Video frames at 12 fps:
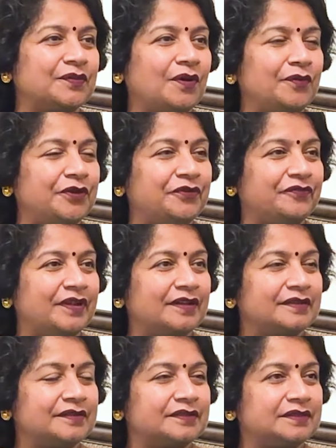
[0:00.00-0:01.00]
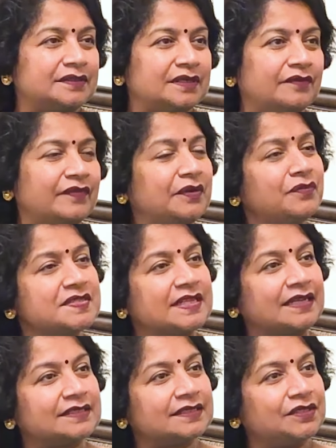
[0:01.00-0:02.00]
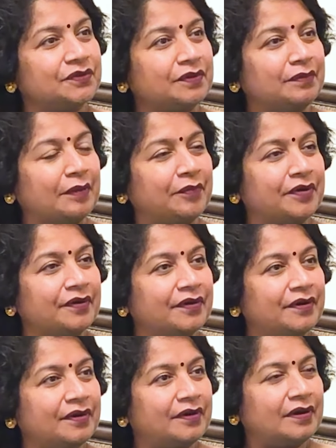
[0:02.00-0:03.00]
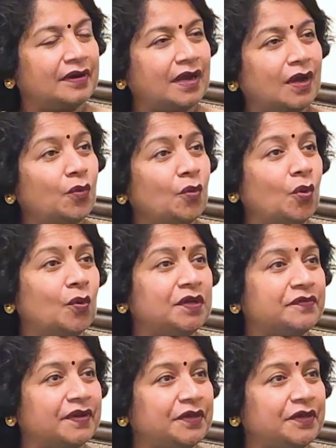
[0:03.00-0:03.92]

How did you feel? First when was that? Stage, do you remember? Sure. How old were